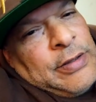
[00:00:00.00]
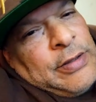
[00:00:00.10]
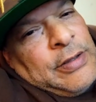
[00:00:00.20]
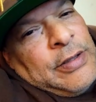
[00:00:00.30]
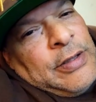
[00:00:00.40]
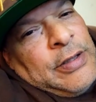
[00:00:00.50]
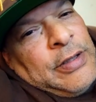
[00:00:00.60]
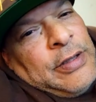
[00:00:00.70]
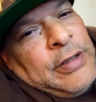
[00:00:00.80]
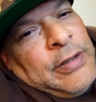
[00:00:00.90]

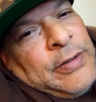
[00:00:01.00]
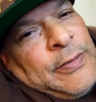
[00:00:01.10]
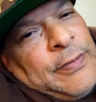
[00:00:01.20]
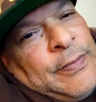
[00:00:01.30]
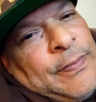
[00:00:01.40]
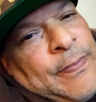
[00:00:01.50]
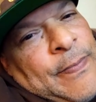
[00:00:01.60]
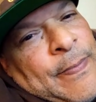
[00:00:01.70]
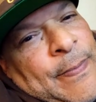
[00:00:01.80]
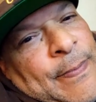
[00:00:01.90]

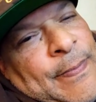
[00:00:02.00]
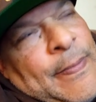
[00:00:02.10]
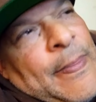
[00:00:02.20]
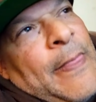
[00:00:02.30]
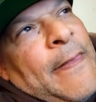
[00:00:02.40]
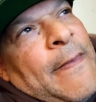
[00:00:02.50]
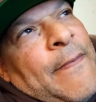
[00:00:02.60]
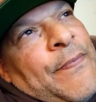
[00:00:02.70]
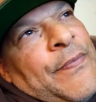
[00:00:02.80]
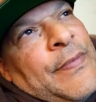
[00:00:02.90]

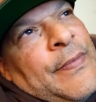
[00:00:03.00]
(silence)